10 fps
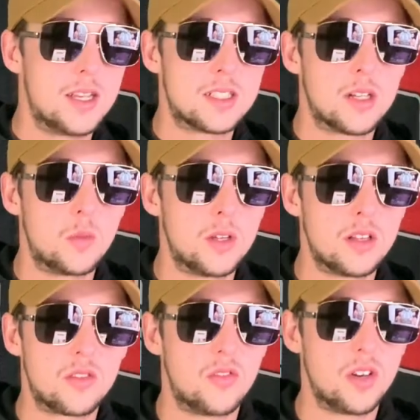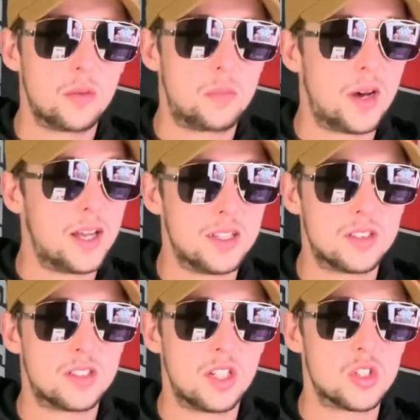he's going to win this fight by a
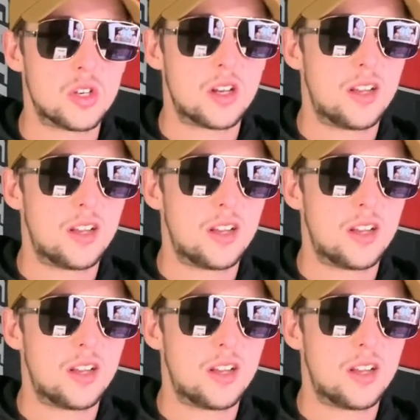decision.